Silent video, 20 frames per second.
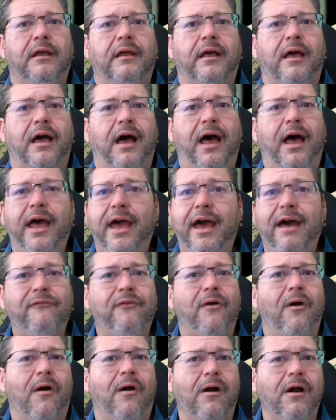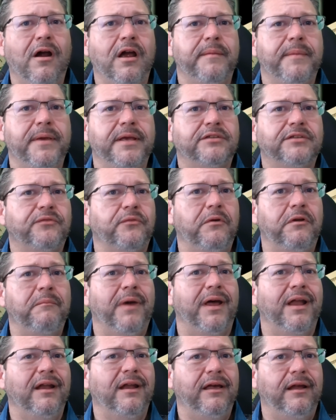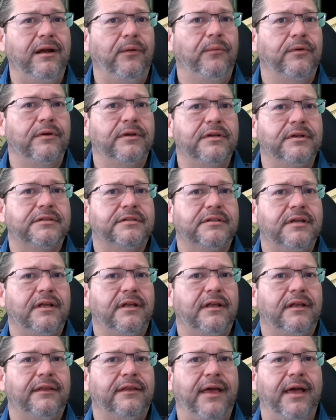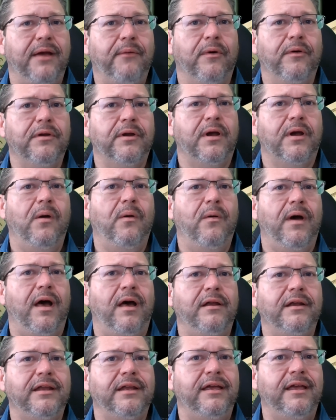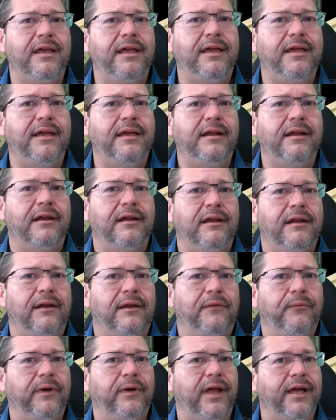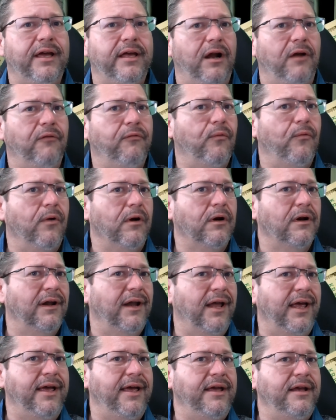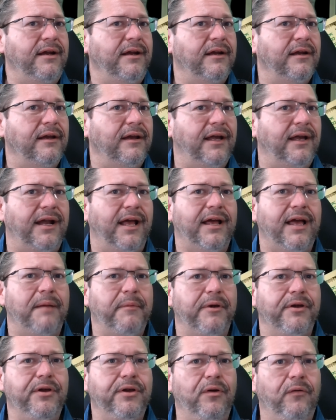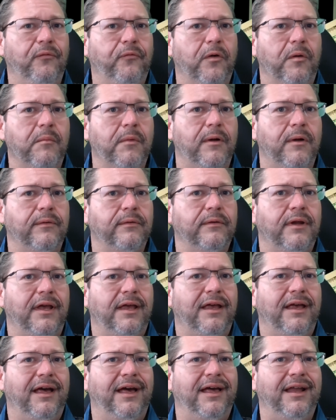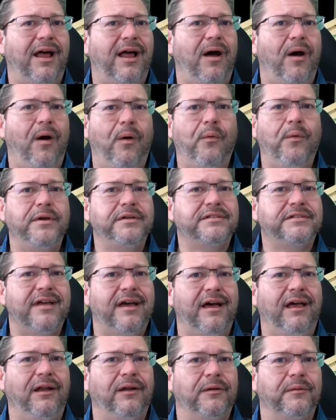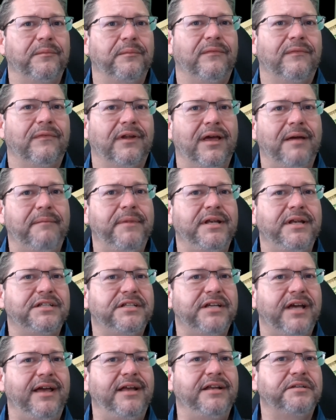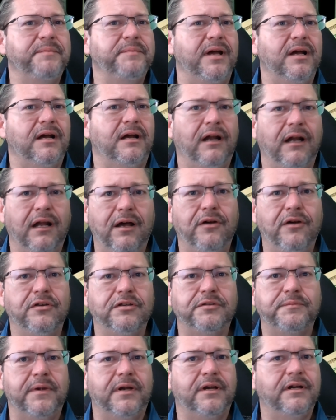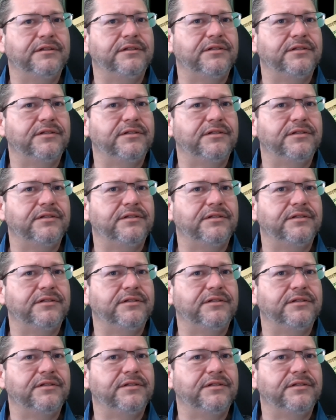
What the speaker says: I have arguments with my little ones. They want to go out to eat when I get off work late and I got my uniform on. And I always tell them, let me change my clothes because